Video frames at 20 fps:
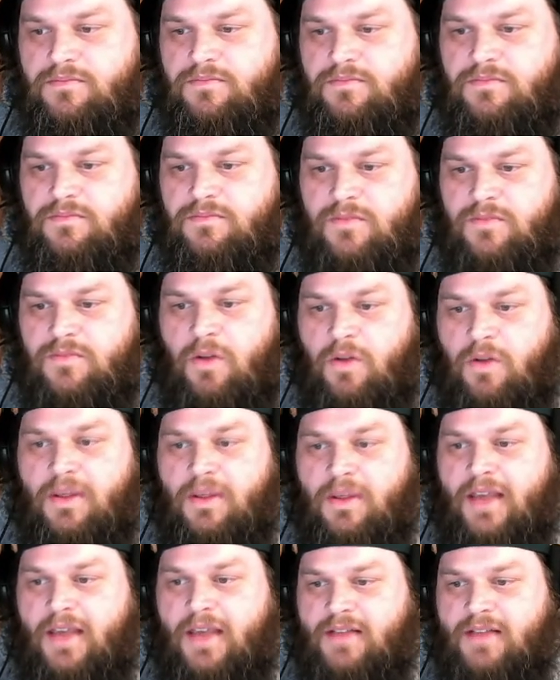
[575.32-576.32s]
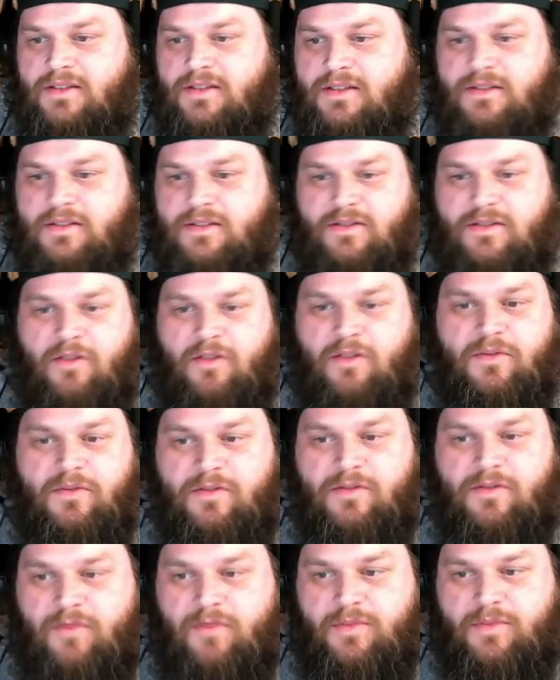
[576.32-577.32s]
Only gases and solutes are
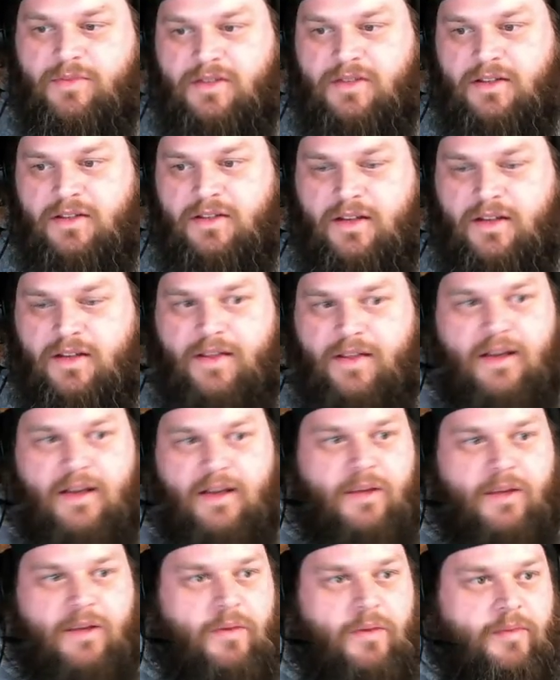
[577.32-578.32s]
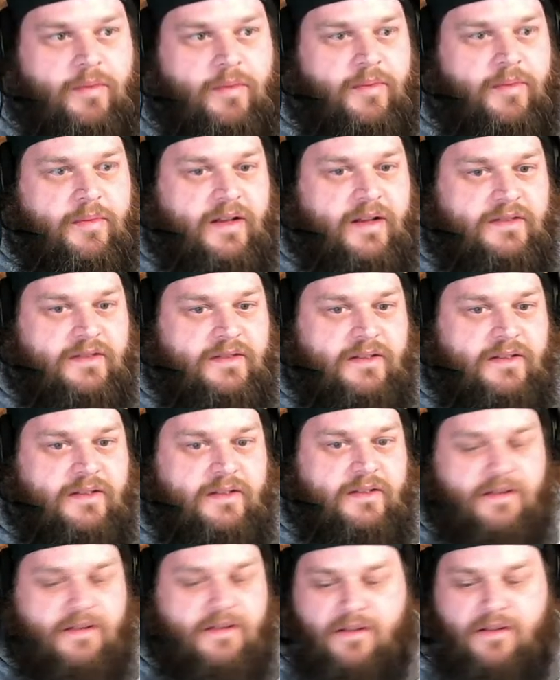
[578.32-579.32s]
represented in that equilibrium constant.
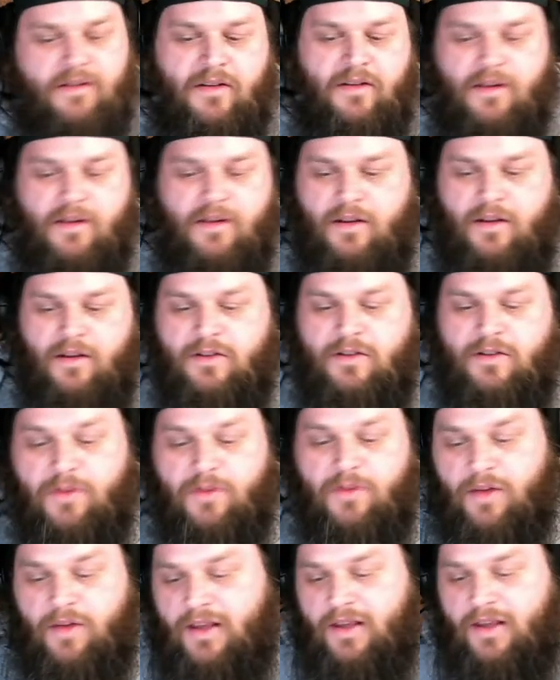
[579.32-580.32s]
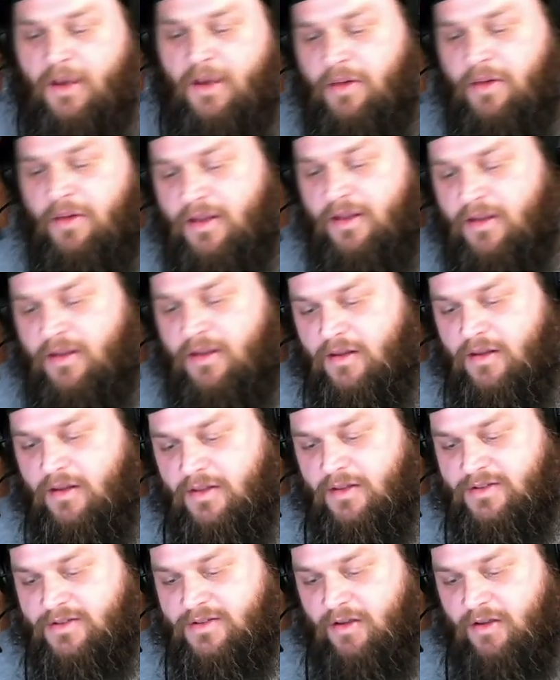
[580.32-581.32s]
So we're not counting the
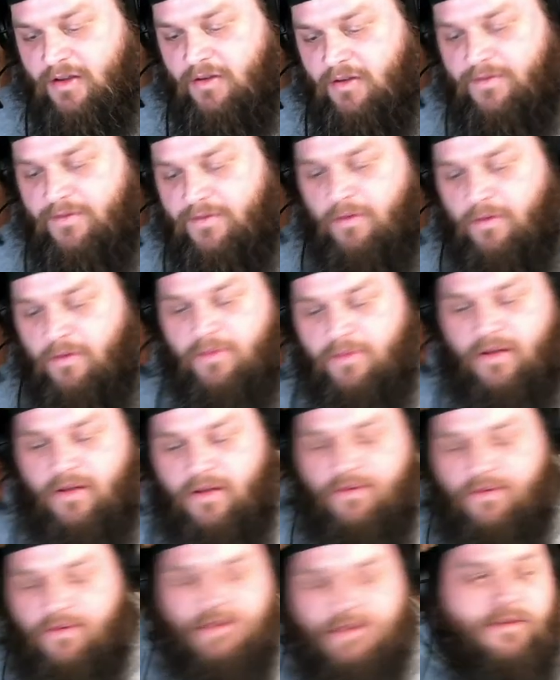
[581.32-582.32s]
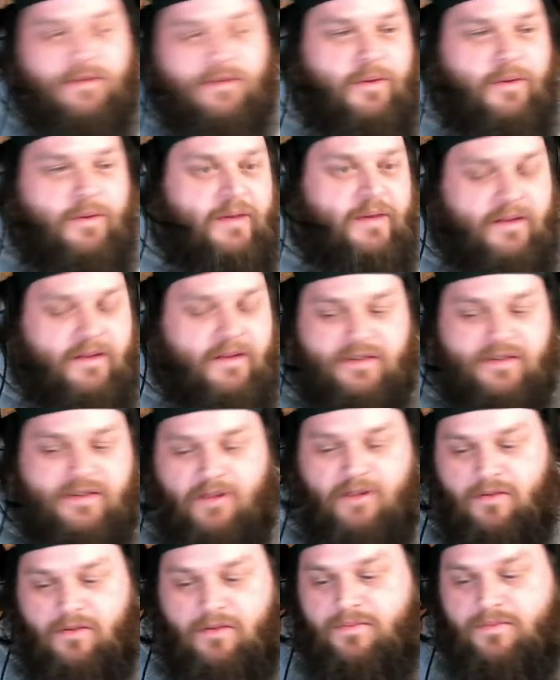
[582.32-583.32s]
solid form of it. So we don't count the salt.
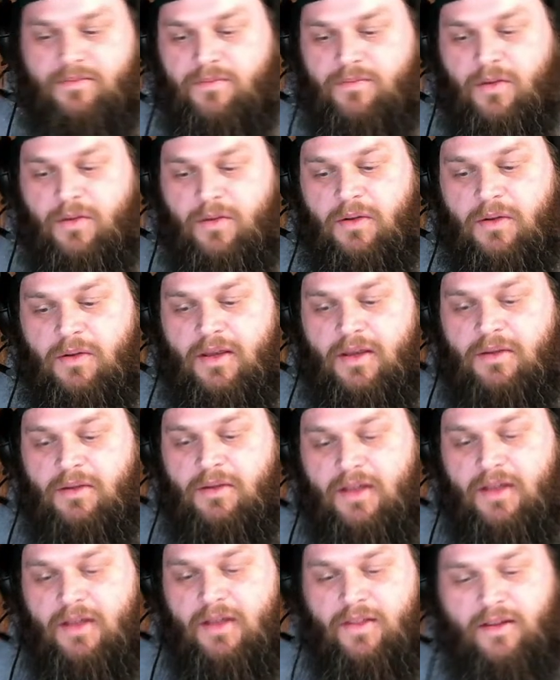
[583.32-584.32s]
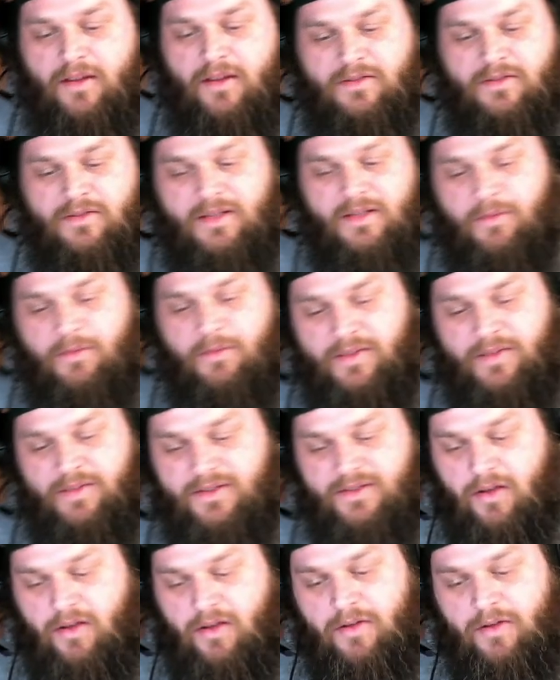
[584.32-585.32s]
We don't count anything else that would be solid
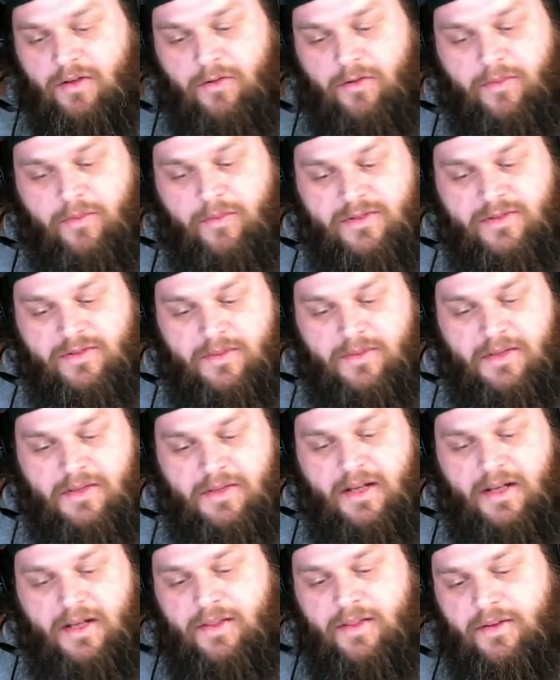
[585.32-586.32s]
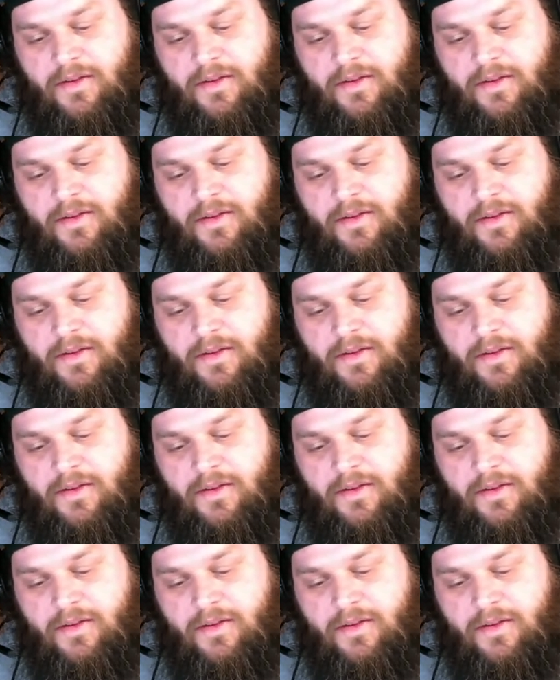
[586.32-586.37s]
or the precipitate in there.